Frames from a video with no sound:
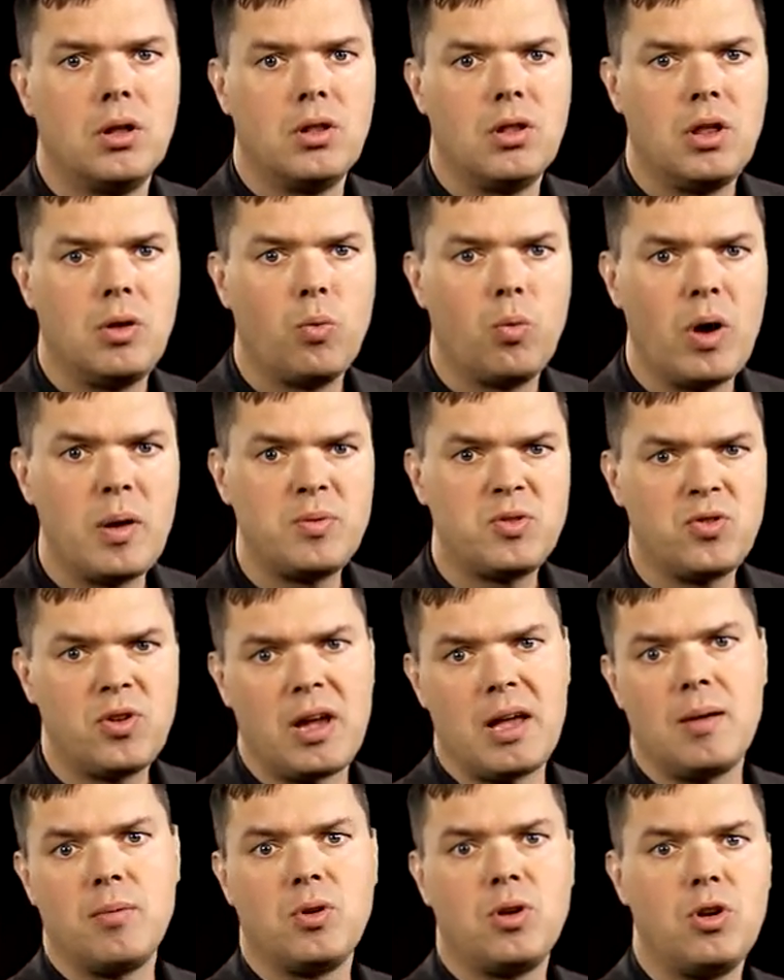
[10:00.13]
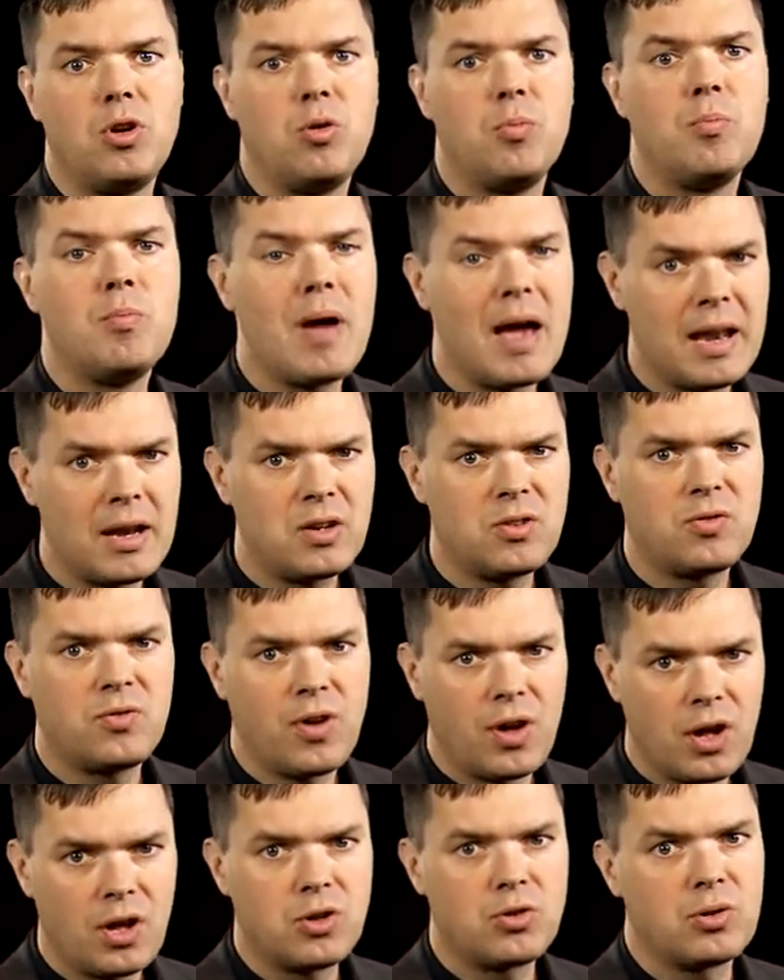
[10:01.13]
the WebSphere MQ Managed
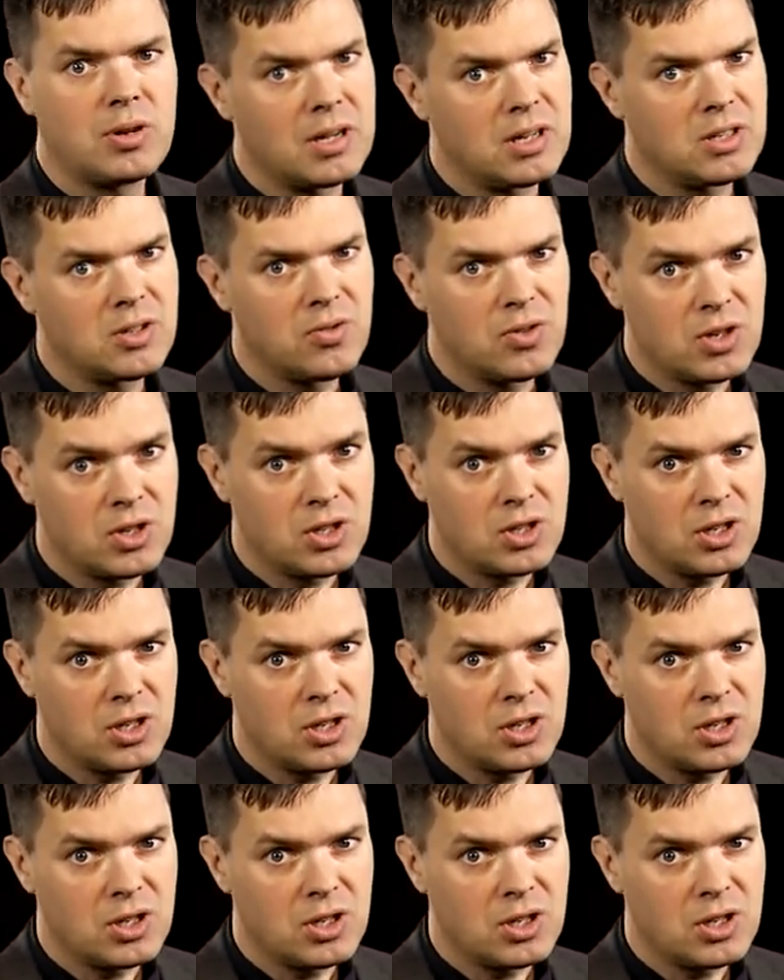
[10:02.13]
File Transfer